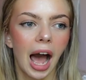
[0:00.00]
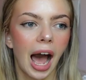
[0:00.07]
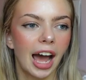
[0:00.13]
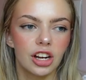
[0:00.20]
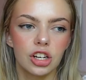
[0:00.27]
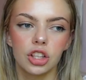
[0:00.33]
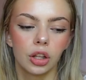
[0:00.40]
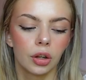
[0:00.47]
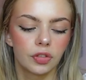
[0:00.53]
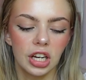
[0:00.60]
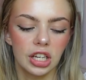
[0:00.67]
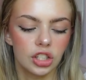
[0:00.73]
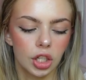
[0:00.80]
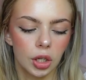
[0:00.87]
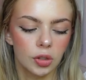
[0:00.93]
I just loved
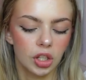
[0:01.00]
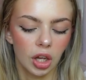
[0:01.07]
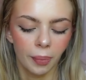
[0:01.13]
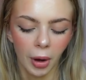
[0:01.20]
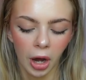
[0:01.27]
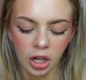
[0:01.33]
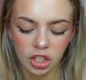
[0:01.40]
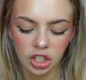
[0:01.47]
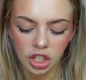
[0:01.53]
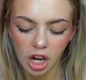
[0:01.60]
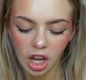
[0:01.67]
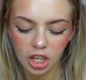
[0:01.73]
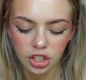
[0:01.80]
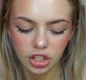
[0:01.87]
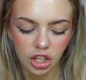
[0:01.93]
it so, so much.
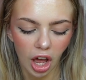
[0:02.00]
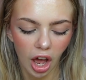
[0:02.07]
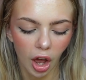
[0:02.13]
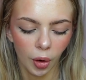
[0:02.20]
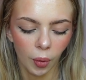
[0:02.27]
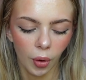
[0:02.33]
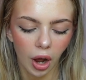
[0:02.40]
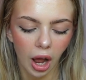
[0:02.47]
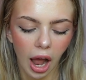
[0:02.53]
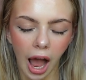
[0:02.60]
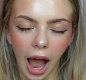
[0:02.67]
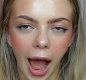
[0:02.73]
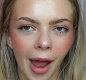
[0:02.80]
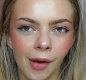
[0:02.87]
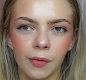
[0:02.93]
So
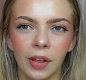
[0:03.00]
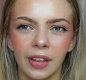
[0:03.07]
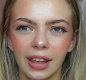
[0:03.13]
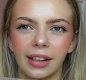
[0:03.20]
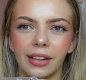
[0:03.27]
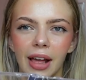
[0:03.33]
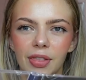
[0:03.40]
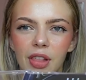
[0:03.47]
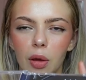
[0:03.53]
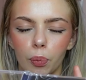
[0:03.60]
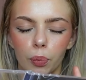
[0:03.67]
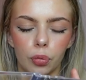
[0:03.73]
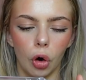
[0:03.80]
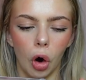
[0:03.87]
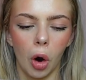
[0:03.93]
I'm really glad they
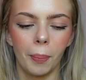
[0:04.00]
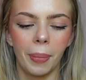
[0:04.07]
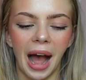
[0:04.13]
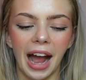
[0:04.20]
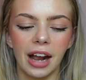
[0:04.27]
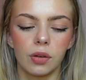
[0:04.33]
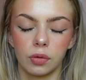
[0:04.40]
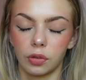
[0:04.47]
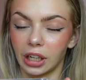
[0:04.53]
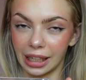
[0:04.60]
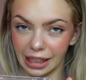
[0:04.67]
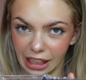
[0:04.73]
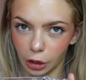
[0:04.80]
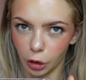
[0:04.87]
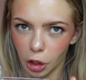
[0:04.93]
brought back
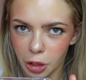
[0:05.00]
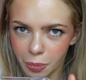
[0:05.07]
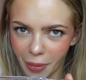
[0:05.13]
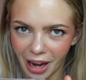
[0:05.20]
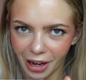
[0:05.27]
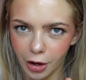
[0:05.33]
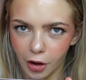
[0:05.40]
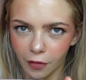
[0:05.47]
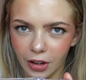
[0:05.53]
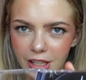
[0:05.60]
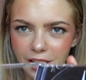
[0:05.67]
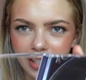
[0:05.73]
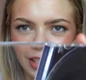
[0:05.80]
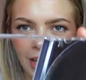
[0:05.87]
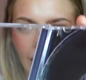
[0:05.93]
really good back covers